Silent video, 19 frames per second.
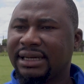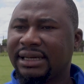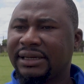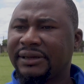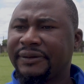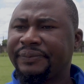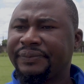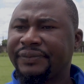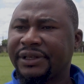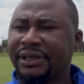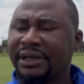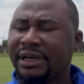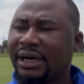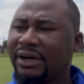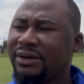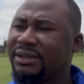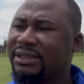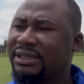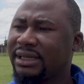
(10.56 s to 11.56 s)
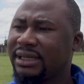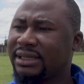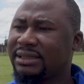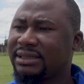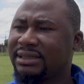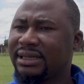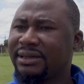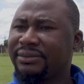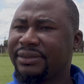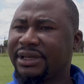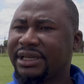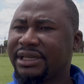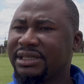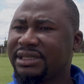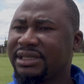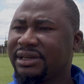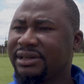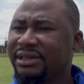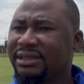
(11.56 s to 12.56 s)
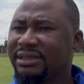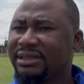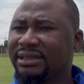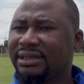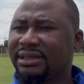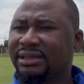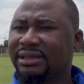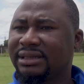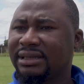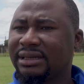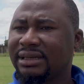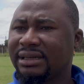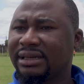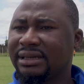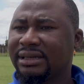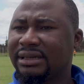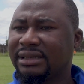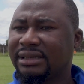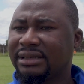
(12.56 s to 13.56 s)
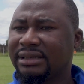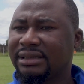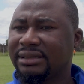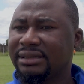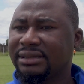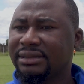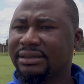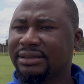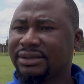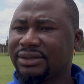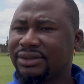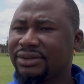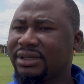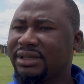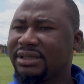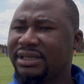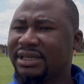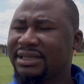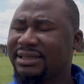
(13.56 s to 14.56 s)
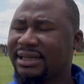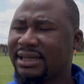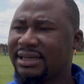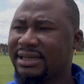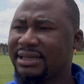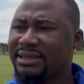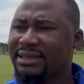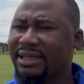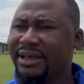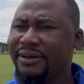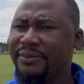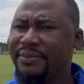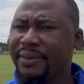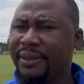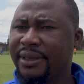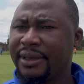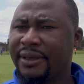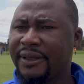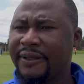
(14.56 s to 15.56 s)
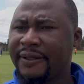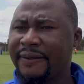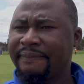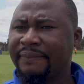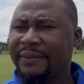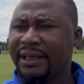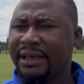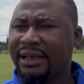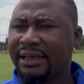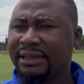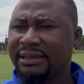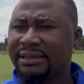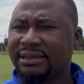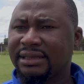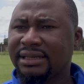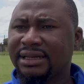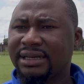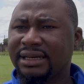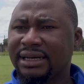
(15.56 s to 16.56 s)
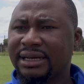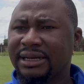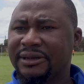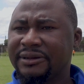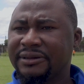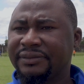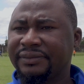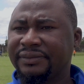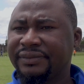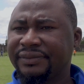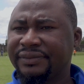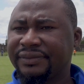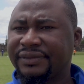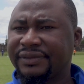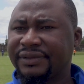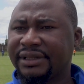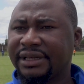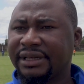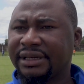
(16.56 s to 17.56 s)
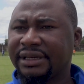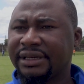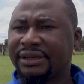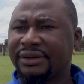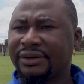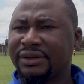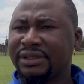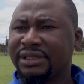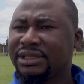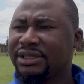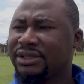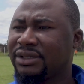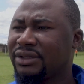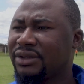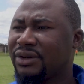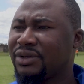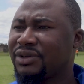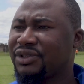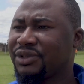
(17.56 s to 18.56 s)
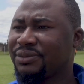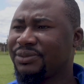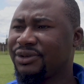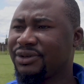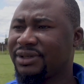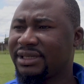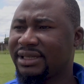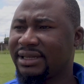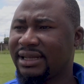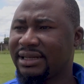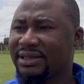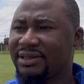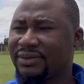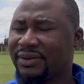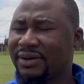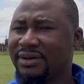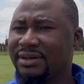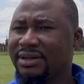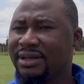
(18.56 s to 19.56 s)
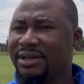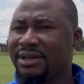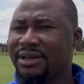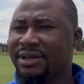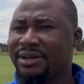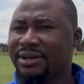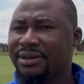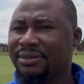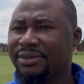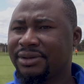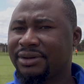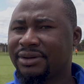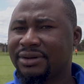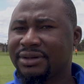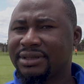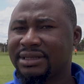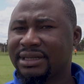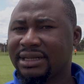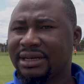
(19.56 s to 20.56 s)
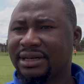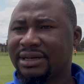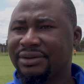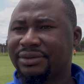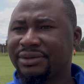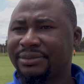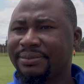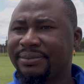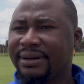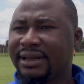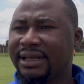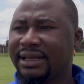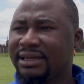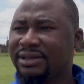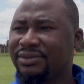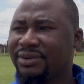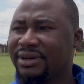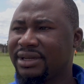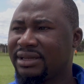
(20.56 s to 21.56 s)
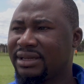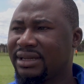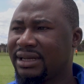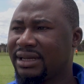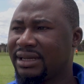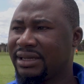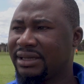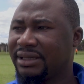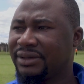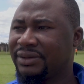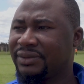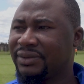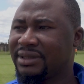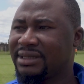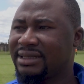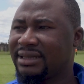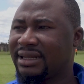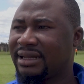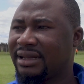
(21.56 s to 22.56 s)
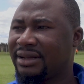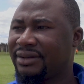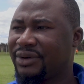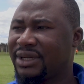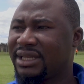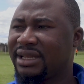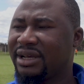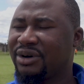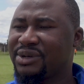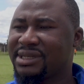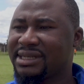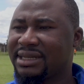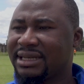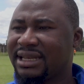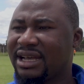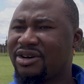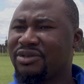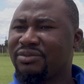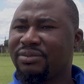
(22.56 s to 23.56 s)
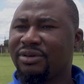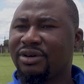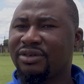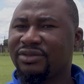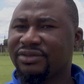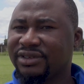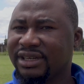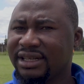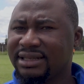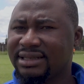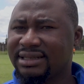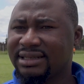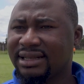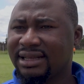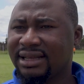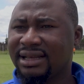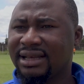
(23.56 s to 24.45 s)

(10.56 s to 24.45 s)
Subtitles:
encountered some injuries during yesterday's game. I think the condition contributed as well, because we played when it was when there was a downpour of rains,